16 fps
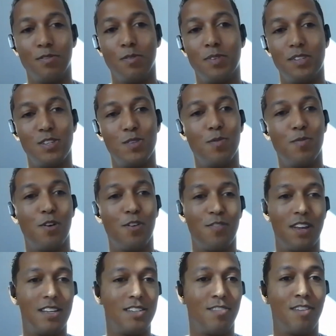would be super
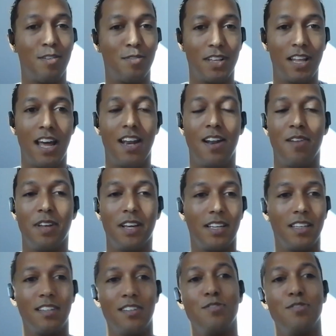motivated to run with that, and I'm like,